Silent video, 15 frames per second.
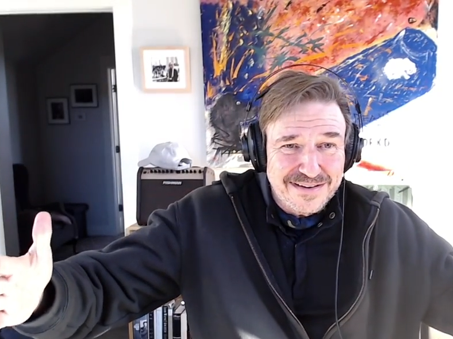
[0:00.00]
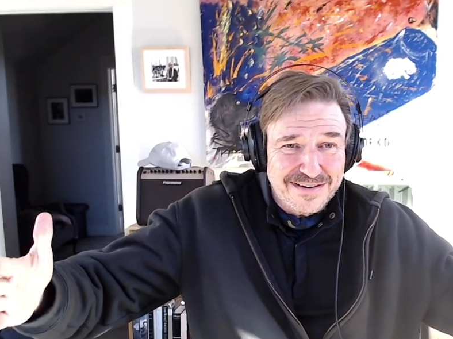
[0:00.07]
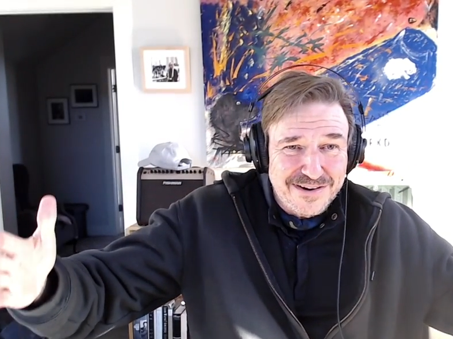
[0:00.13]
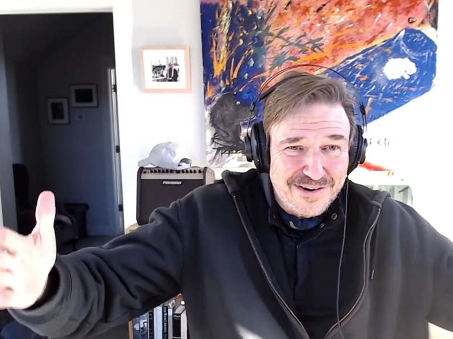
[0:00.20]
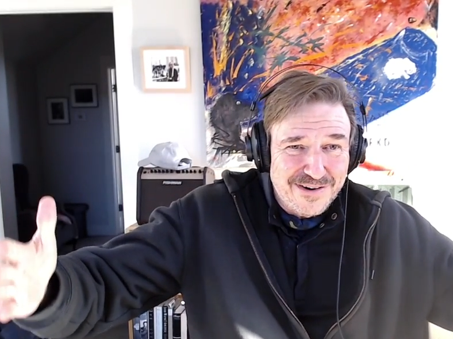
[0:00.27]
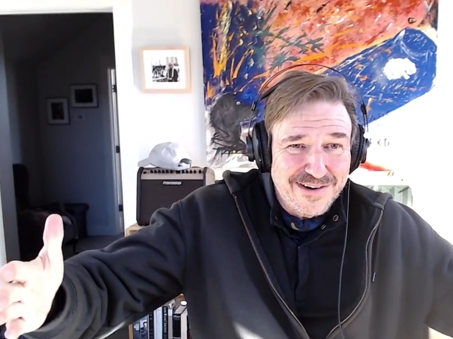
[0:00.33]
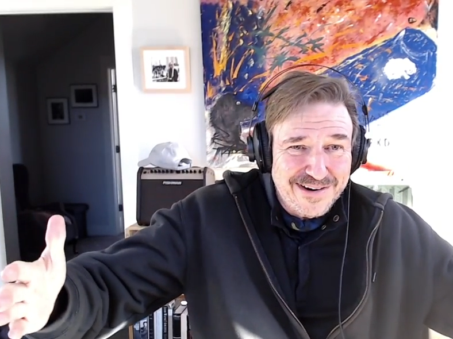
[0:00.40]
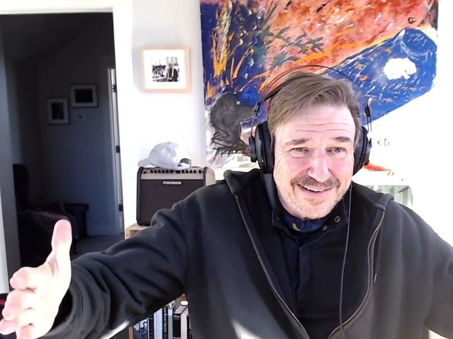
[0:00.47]

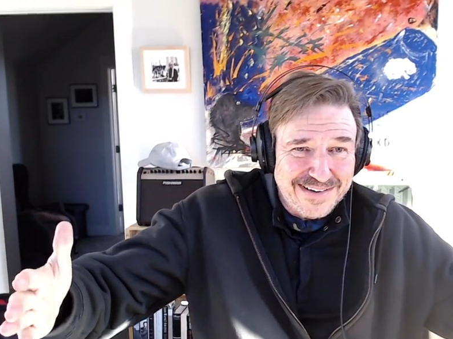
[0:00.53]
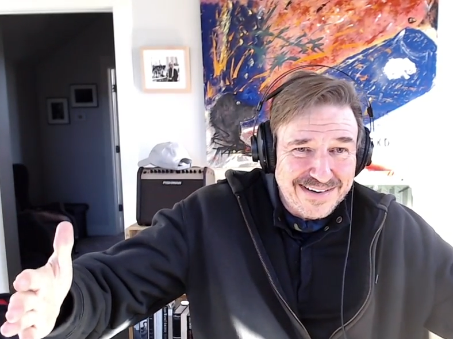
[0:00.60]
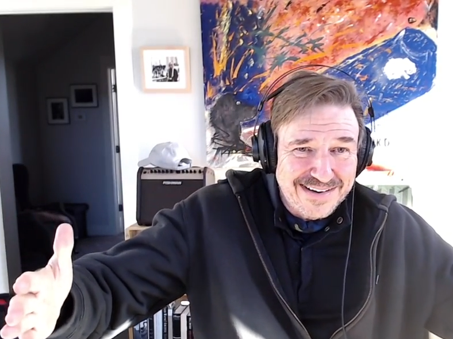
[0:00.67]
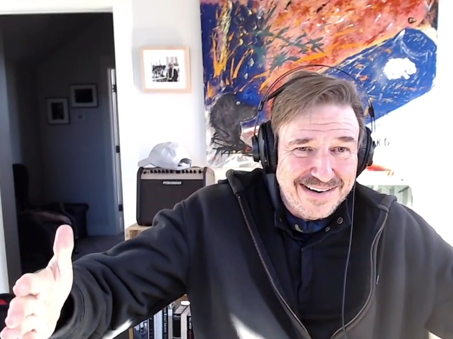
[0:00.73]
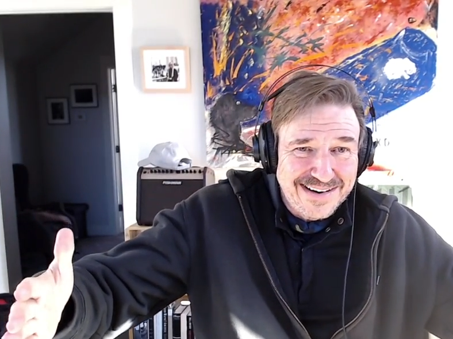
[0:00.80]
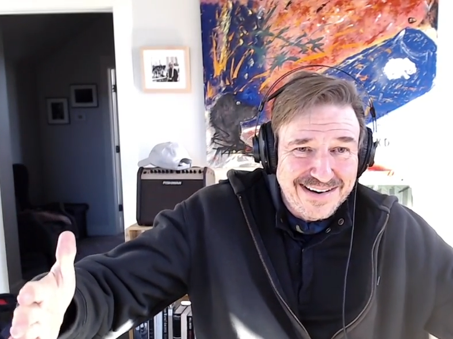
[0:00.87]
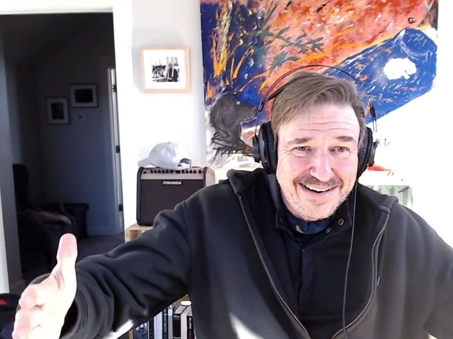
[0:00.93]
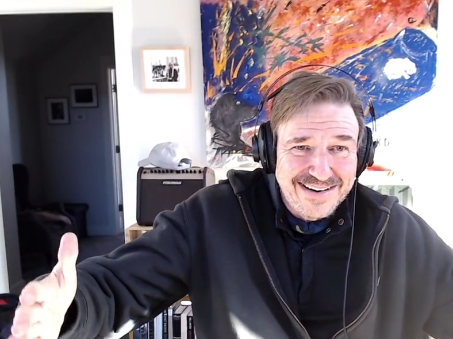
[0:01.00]
carton
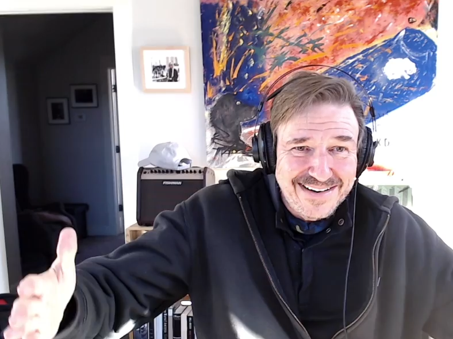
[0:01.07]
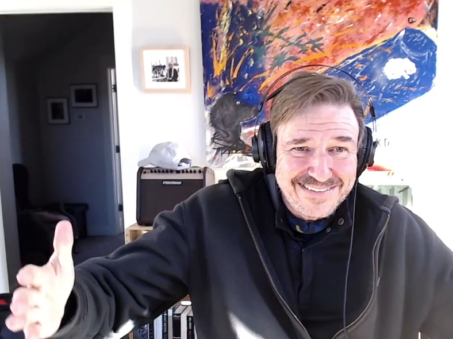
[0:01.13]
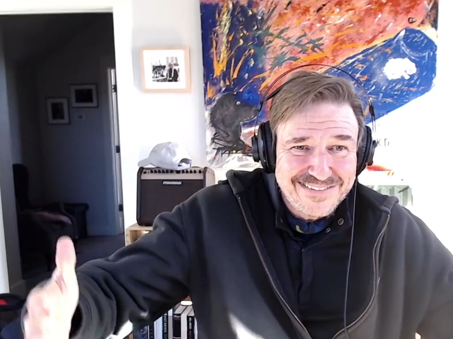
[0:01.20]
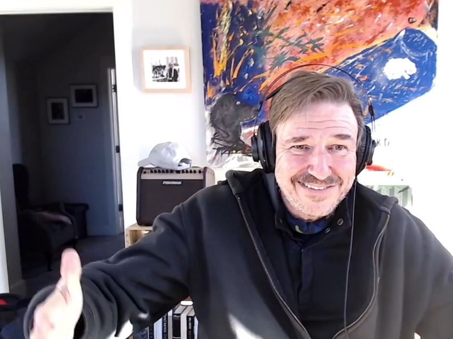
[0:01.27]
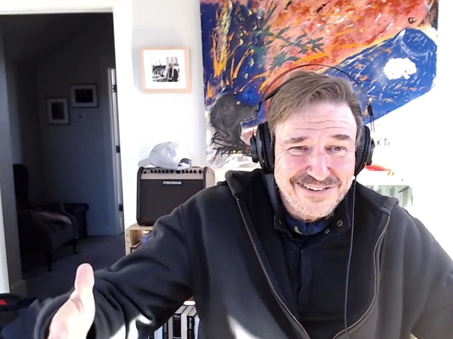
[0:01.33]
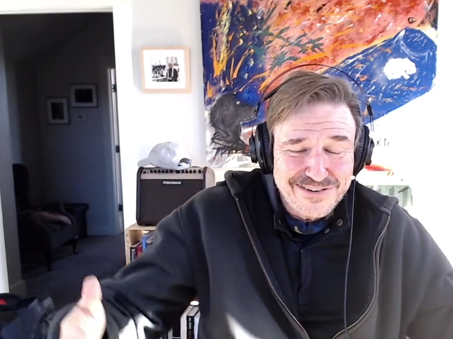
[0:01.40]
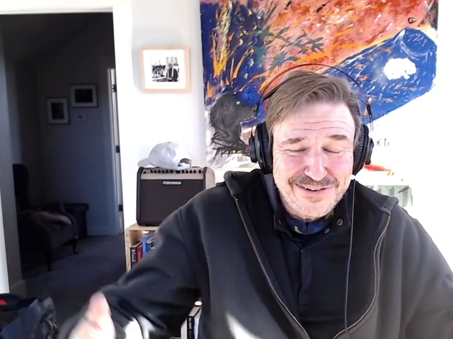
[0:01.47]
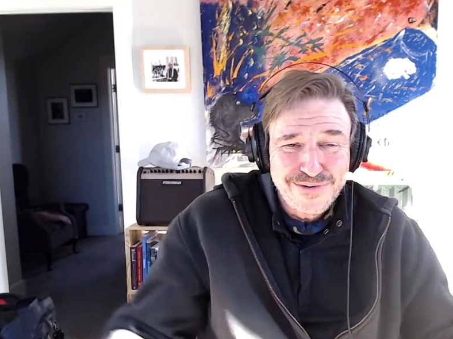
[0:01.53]

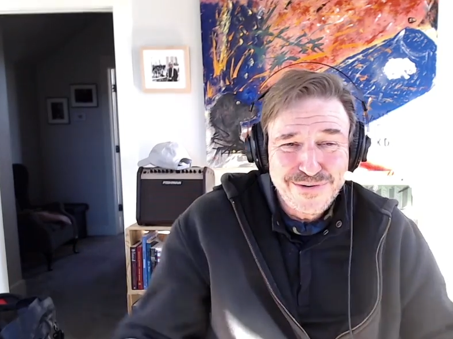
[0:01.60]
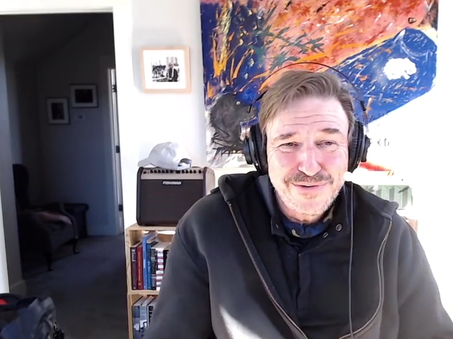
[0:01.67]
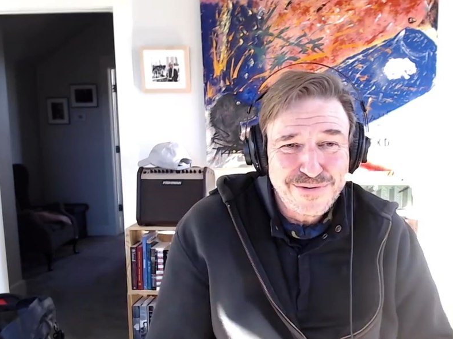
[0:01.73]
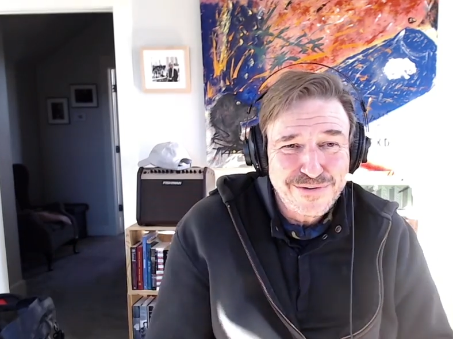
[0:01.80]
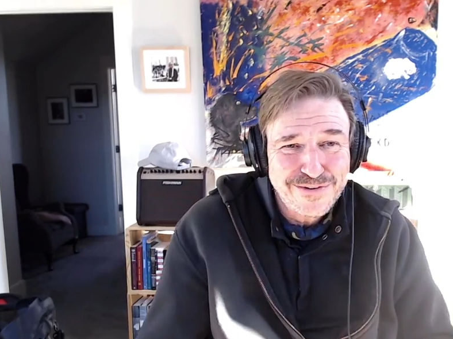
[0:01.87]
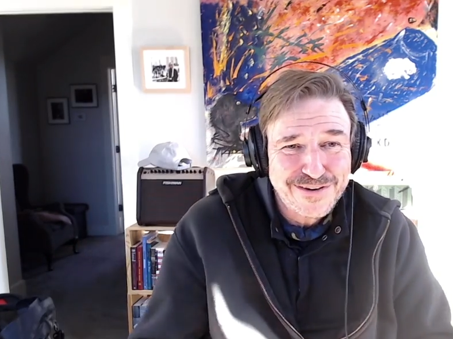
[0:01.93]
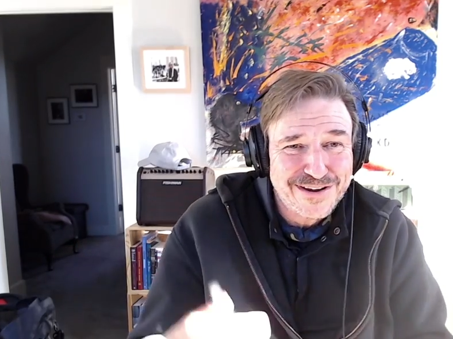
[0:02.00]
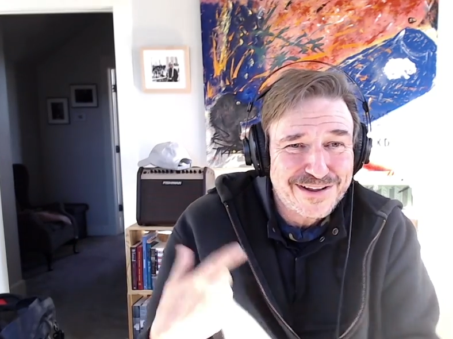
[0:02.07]

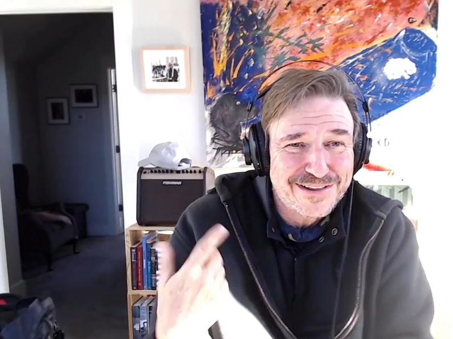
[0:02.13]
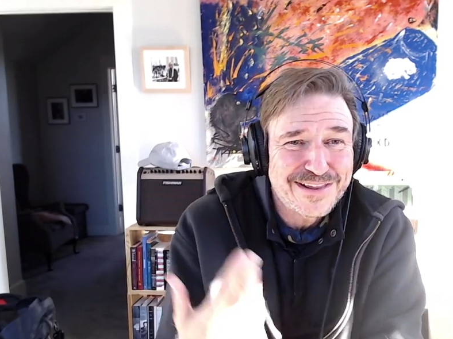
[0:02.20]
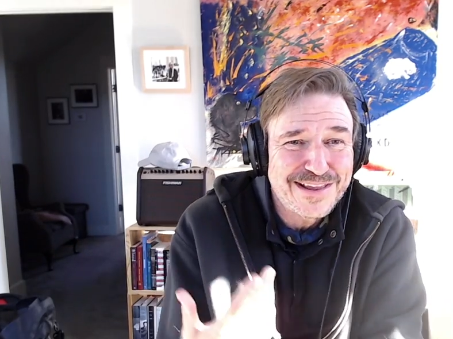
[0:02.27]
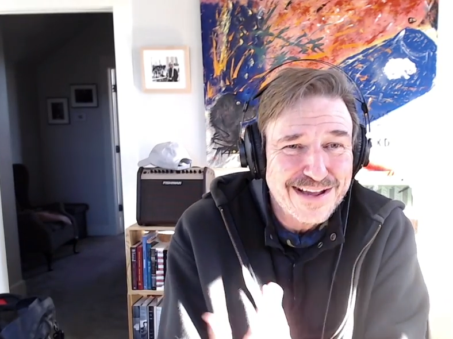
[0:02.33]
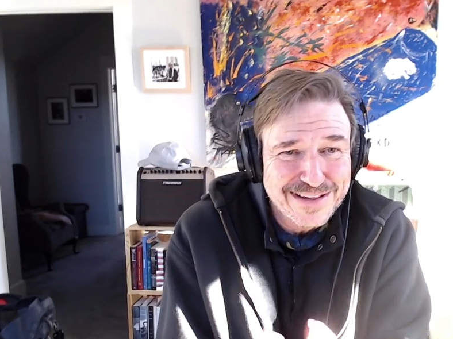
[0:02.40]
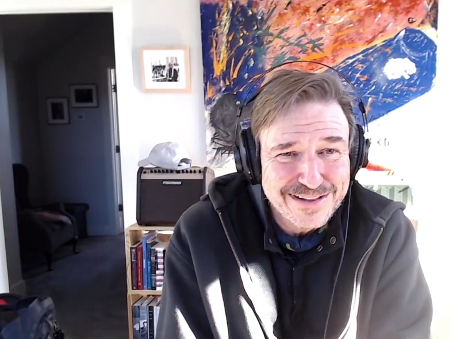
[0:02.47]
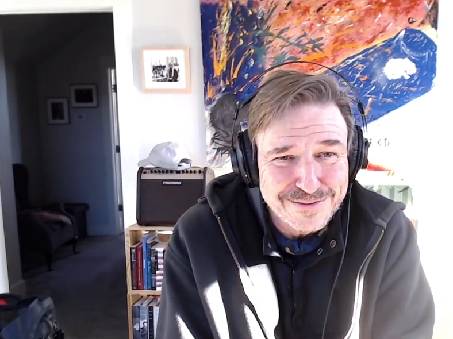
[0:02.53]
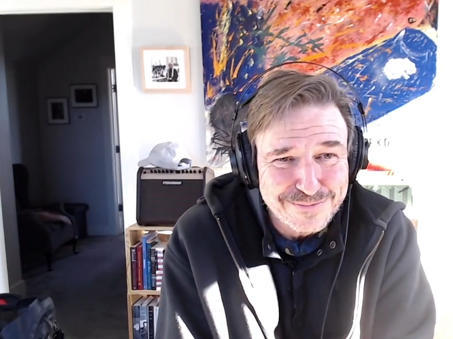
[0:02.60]
to
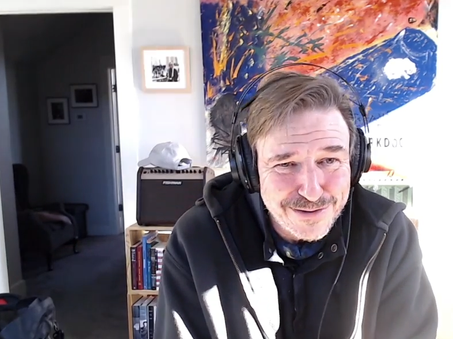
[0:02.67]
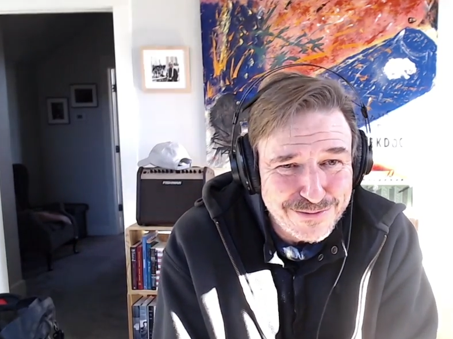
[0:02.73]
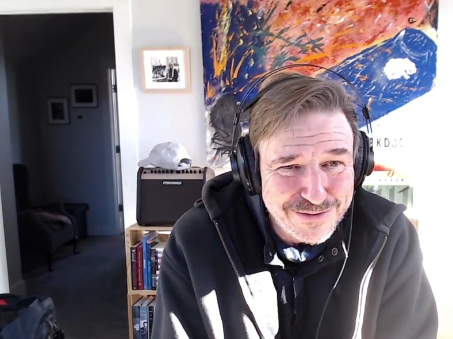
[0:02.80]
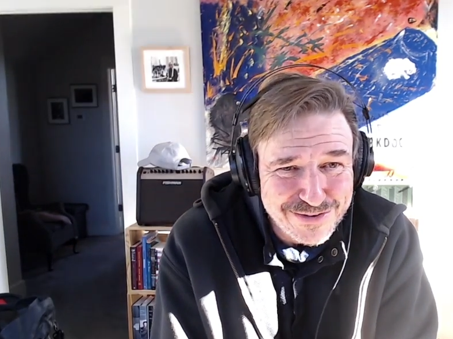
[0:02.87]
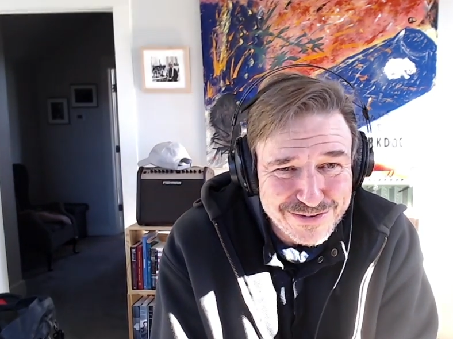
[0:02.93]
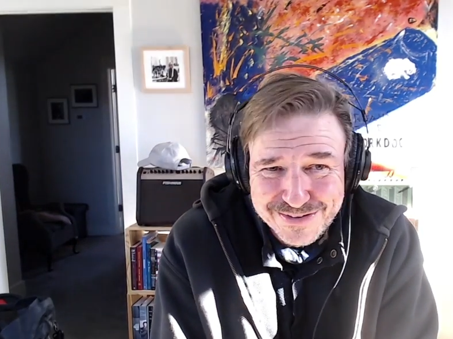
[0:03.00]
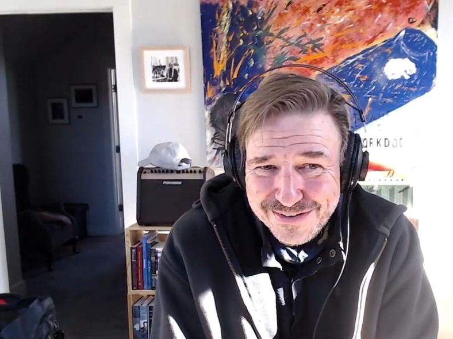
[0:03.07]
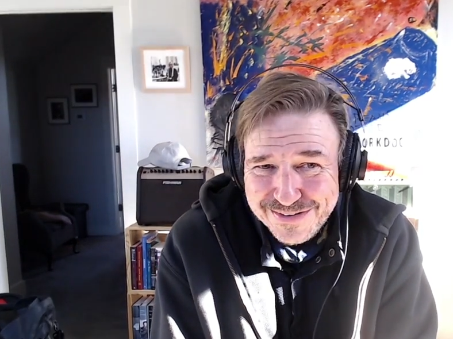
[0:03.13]
collect the
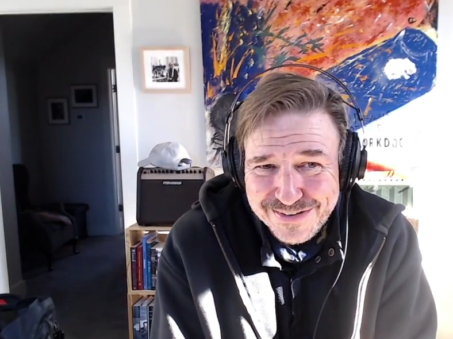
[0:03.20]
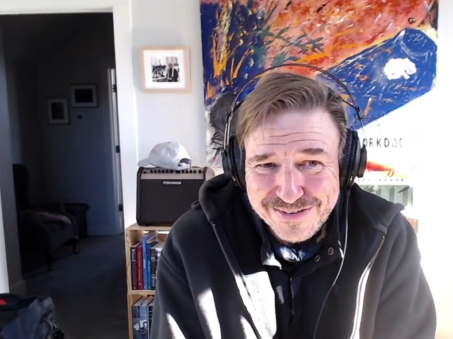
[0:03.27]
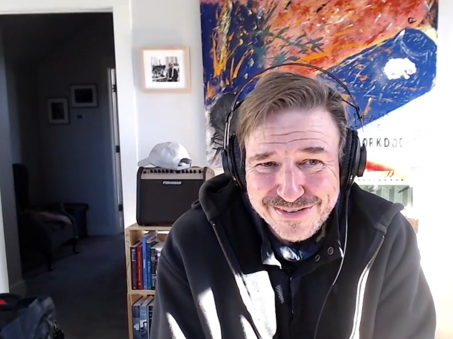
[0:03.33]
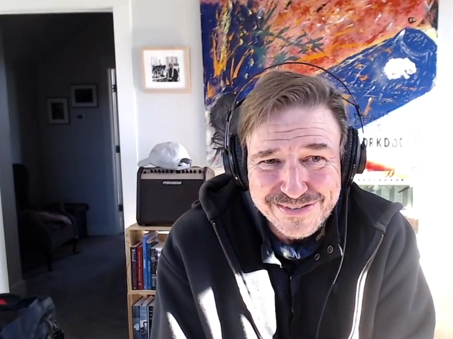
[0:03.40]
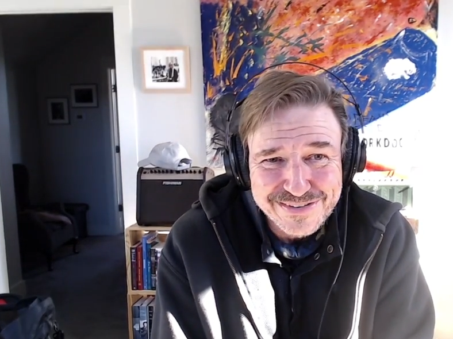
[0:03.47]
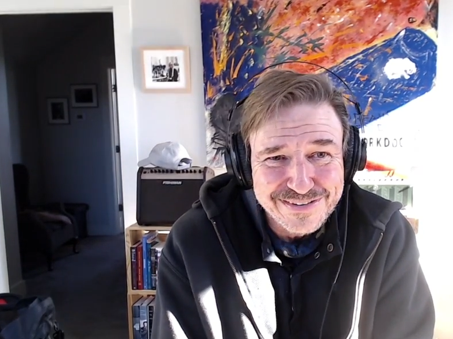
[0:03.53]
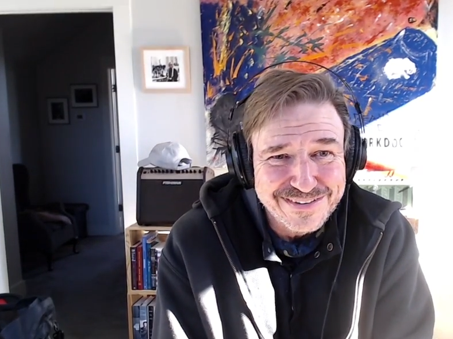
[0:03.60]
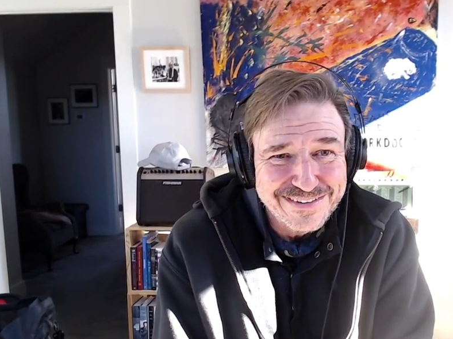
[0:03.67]
movies in
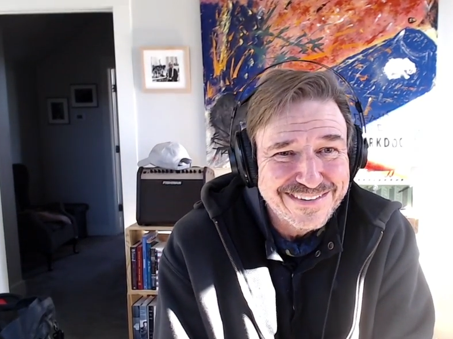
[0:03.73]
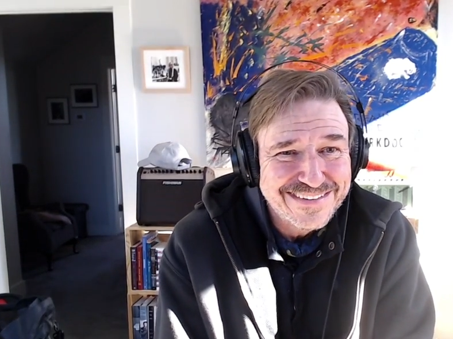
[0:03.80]
this year,